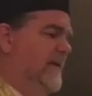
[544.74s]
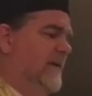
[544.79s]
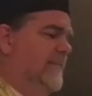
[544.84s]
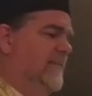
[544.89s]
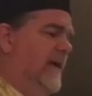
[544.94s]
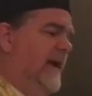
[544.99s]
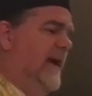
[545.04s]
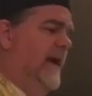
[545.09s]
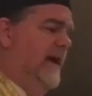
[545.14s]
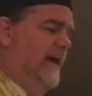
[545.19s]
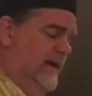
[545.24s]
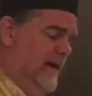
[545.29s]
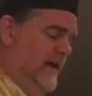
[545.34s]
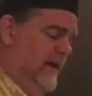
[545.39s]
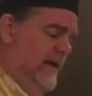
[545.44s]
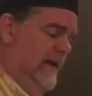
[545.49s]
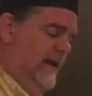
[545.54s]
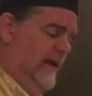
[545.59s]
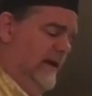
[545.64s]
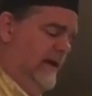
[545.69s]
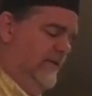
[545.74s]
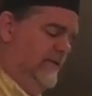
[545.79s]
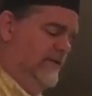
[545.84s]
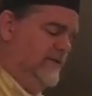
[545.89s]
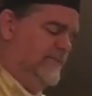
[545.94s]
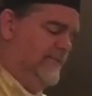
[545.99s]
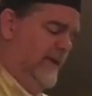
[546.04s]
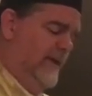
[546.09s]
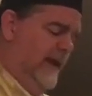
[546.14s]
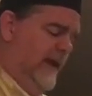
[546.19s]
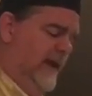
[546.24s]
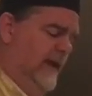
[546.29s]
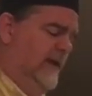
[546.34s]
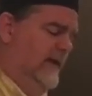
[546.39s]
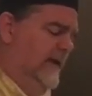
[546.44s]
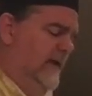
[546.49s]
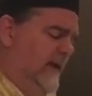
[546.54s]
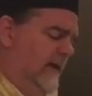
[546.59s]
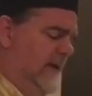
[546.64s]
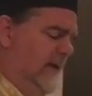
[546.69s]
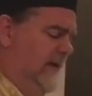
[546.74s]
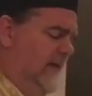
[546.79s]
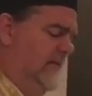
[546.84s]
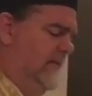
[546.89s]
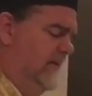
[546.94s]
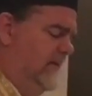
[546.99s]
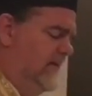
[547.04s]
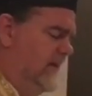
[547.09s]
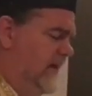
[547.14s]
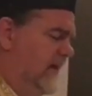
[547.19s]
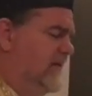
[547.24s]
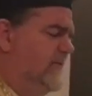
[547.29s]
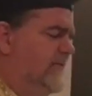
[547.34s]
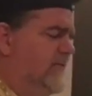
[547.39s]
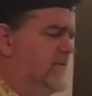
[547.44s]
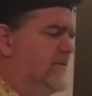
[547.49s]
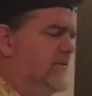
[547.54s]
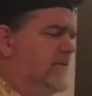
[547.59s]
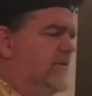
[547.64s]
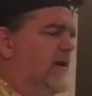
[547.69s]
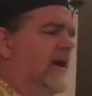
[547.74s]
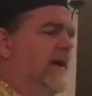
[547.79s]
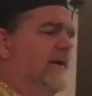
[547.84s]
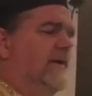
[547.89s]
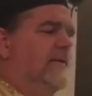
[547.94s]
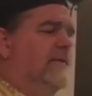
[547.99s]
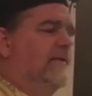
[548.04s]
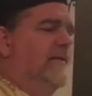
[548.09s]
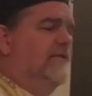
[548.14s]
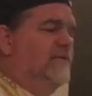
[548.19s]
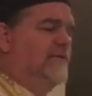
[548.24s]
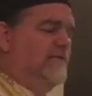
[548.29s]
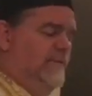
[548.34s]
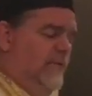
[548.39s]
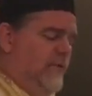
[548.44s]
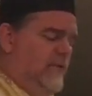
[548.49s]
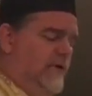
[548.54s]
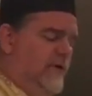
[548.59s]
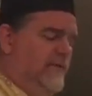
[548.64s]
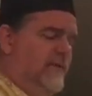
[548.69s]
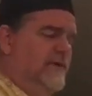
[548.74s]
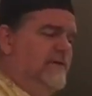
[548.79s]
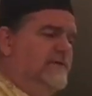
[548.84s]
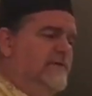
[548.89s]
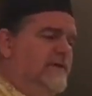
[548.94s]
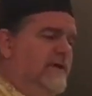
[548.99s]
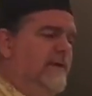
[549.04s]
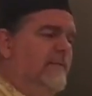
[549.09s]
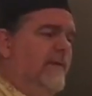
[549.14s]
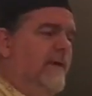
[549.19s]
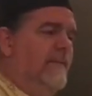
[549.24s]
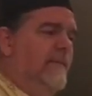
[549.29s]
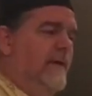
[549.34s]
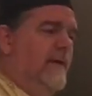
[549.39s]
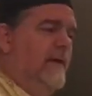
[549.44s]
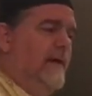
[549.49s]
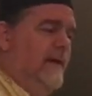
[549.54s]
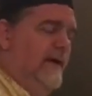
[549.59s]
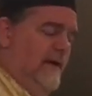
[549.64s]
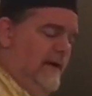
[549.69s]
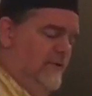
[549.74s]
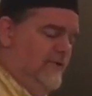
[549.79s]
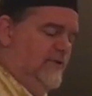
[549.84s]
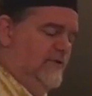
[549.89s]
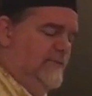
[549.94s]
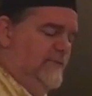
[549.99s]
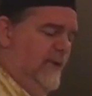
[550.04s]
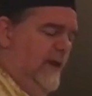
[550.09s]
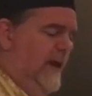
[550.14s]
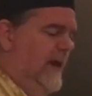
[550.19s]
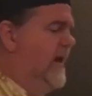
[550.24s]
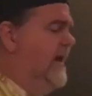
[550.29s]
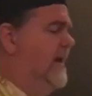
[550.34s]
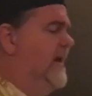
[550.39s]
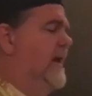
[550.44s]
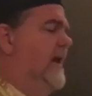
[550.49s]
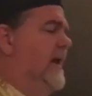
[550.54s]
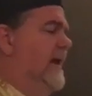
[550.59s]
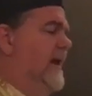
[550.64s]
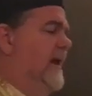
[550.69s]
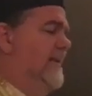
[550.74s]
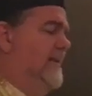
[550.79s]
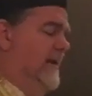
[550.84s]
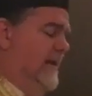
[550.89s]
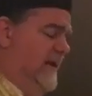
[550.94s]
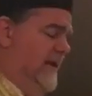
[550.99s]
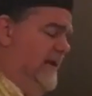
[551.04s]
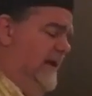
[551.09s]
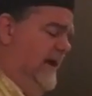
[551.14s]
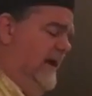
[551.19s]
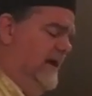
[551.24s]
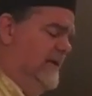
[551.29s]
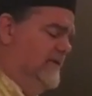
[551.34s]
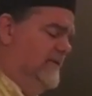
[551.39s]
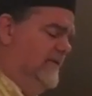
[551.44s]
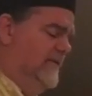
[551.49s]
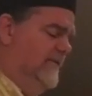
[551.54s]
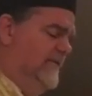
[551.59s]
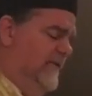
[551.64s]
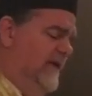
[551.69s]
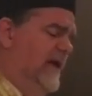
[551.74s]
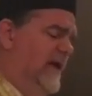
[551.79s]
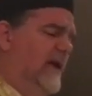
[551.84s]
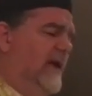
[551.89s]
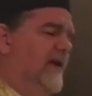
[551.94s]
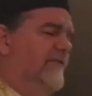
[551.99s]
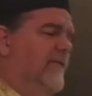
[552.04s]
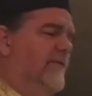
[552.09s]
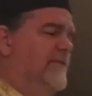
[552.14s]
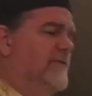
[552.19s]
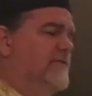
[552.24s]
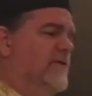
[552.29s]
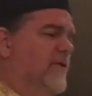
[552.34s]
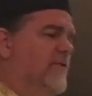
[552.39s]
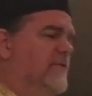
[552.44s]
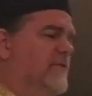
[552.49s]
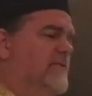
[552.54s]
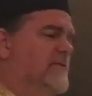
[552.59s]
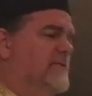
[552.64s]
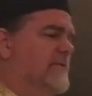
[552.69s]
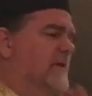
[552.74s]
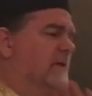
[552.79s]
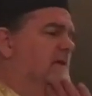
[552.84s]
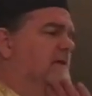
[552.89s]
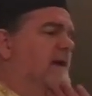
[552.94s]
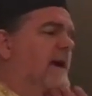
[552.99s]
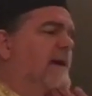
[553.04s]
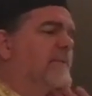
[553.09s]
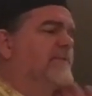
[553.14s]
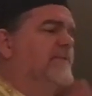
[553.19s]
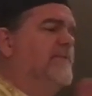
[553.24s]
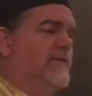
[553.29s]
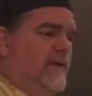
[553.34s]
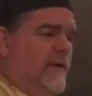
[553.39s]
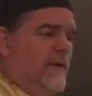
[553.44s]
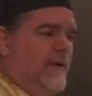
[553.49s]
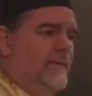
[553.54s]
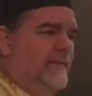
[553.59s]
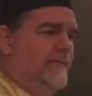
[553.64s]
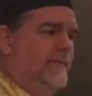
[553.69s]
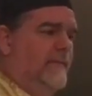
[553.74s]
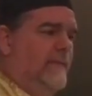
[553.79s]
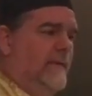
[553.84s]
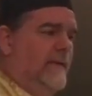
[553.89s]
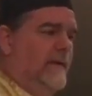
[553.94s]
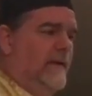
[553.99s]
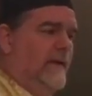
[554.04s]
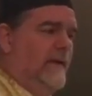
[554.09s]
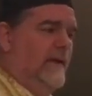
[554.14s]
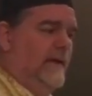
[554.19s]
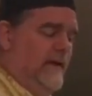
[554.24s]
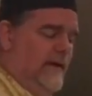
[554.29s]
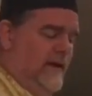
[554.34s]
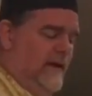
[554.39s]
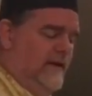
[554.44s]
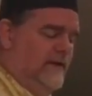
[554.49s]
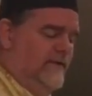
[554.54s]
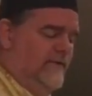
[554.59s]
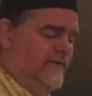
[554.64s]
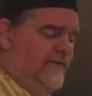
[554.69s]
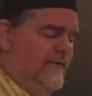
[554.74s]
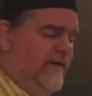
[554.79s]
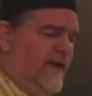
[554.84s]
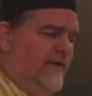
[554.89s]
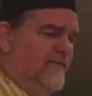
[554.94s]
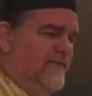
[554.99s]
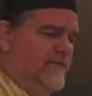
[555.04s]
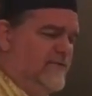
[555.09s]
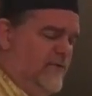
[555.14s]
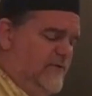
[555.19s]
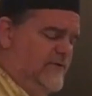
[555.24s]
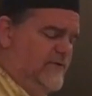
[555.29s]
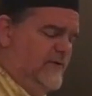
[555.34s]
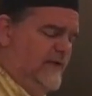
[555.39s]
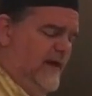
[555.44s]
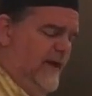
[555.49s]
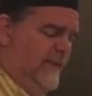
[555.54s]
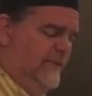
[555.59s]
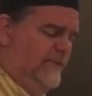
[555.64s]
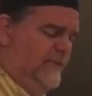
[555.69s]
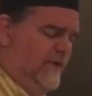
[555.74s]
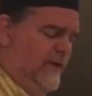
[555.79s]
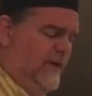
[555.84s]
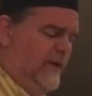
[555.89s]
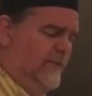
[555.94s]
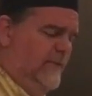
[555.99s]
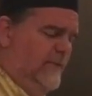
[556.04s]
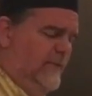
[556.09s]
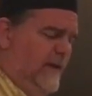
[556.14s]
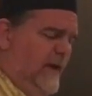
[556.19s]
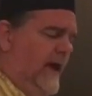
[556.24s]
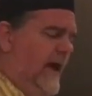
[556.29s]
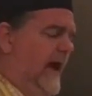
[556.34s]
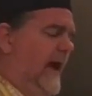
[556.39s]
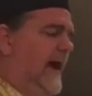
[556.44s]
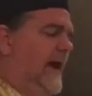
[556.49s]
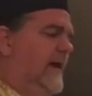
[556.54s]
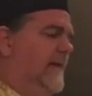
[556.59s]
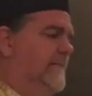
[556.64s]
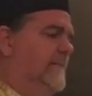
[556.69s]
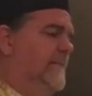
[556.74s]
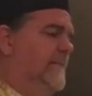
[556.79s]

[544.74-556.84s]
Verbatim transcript: to be paid. And it was paid in the death of his son that was born of Bathsheba. And it was paid in that he had to flee from his own son Absalom. He had to flee from his own son Absalom, and,